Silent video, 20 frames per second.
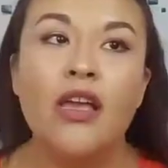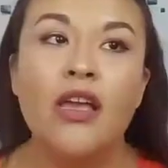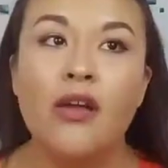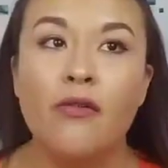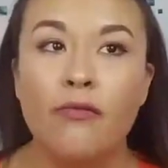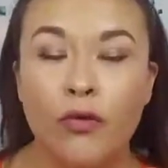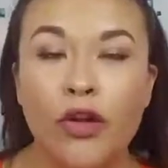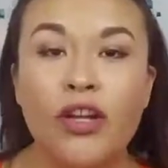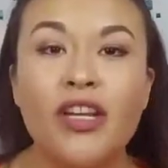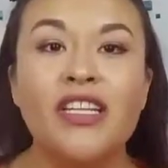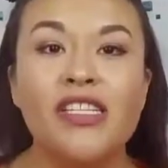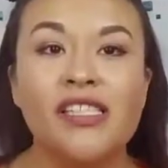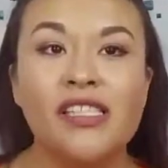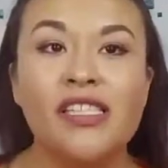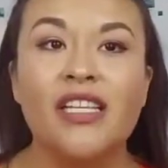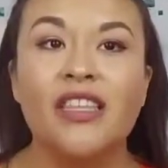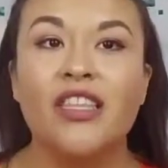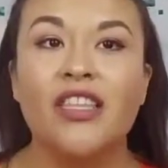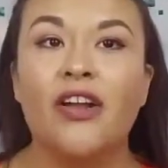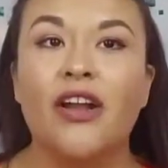If we're gonna
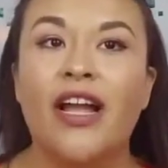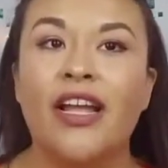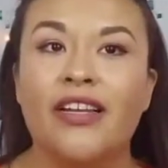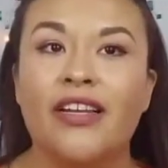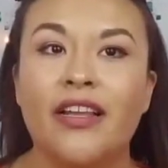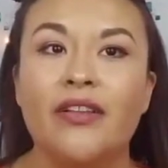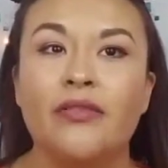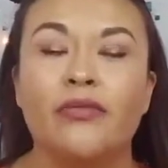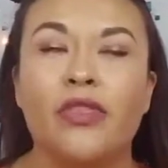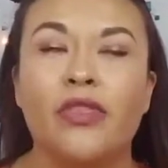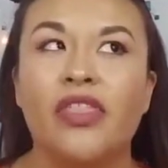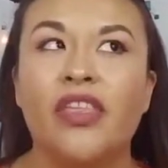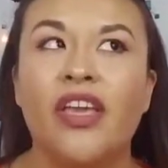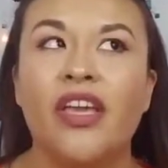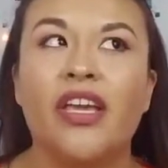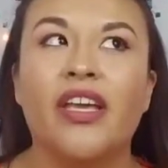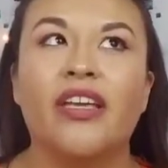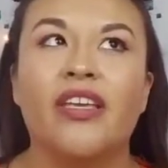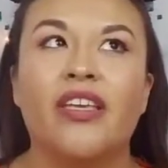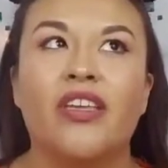sit there and
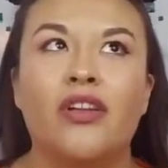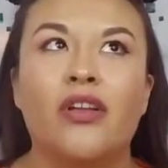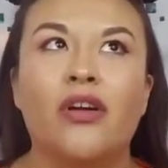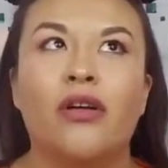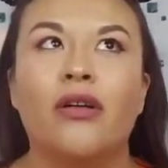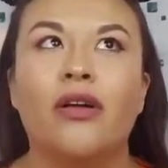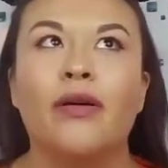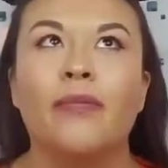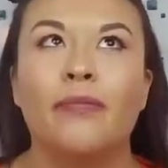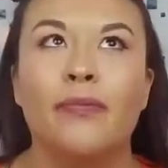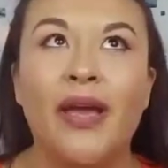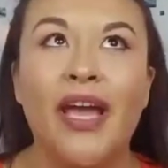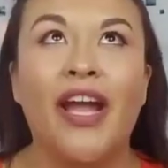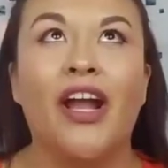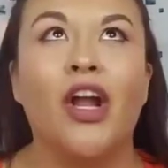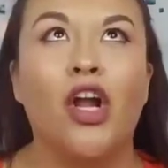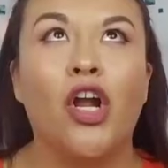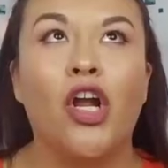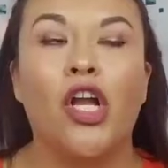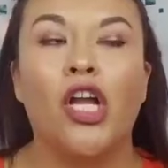think, you know,
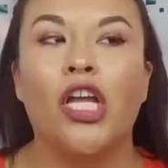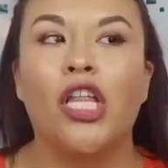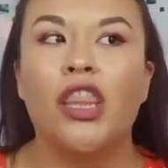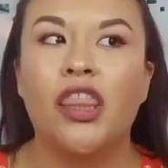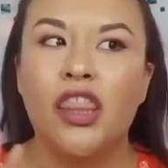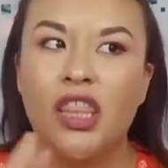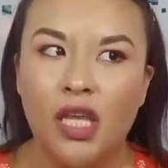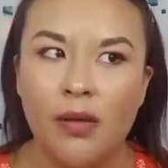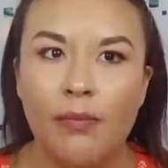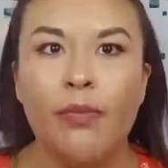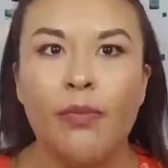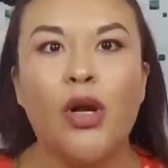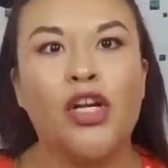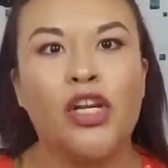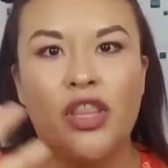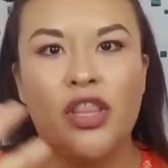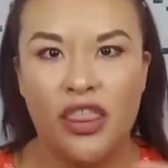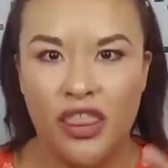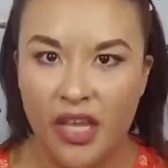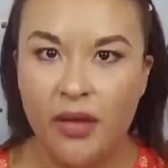compare theme park
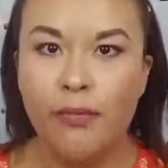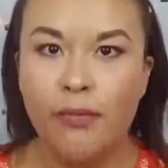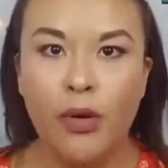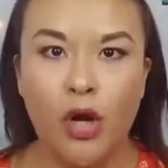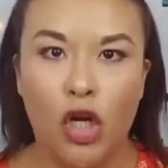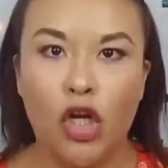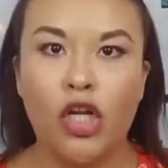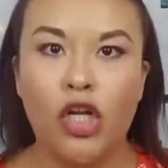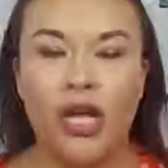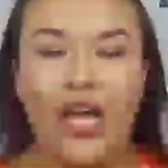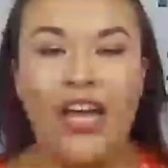to theme park,